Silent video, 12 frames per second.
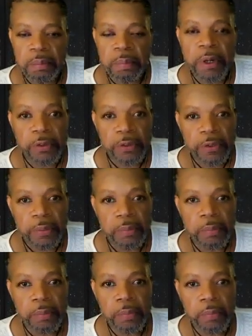birth
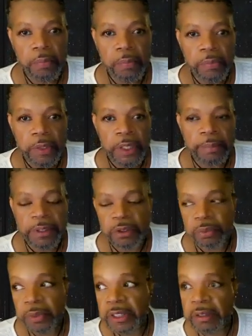in
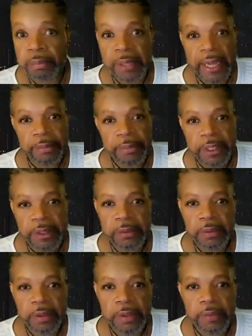between black men.
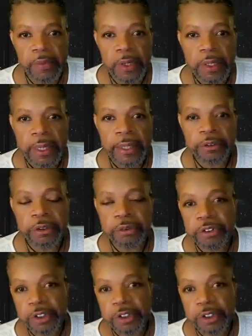And due